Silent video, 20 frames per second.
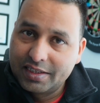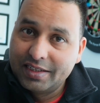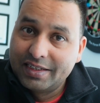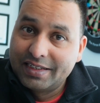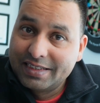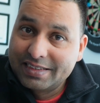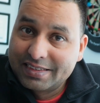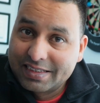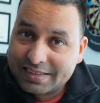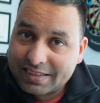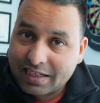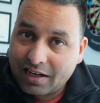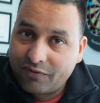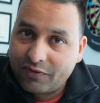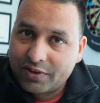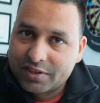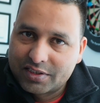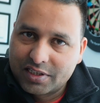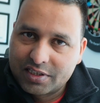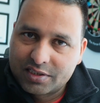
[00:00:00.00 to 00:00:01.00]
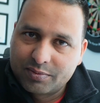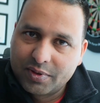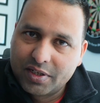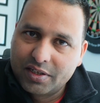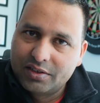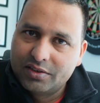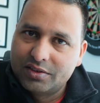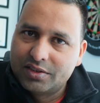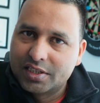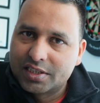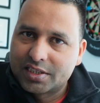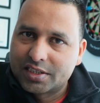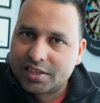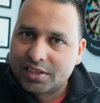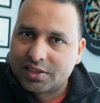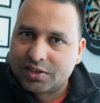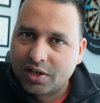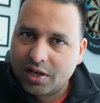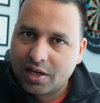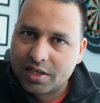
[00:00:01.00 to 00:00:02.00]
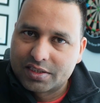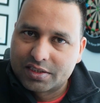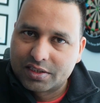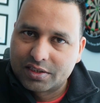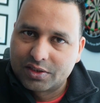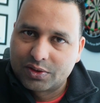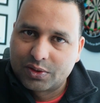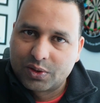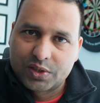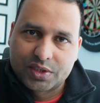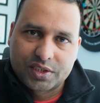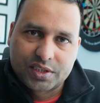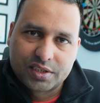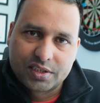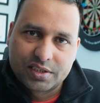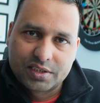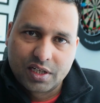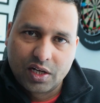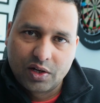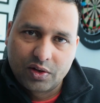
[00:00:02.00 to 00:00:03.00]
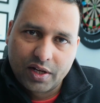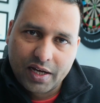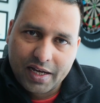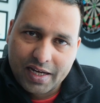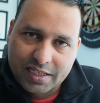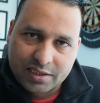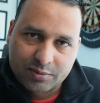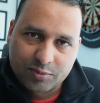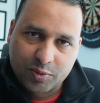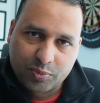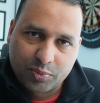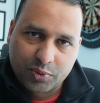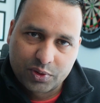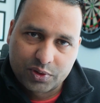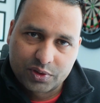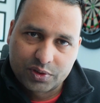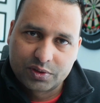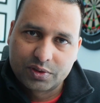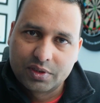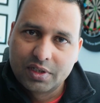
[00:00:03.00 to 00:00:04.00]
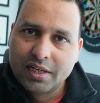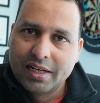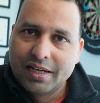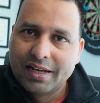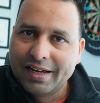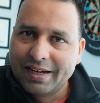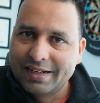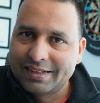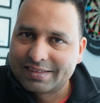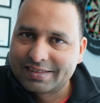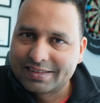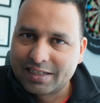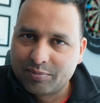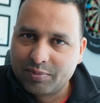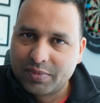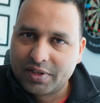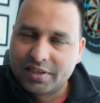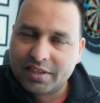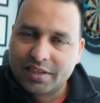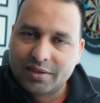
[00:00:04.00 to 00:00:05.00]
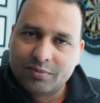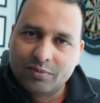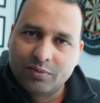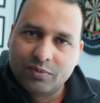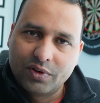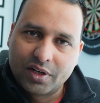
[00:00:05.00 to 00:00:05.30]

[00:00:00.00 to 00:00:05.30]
is a self-assessment. You just need to answer the questions on IASME portal and submit them.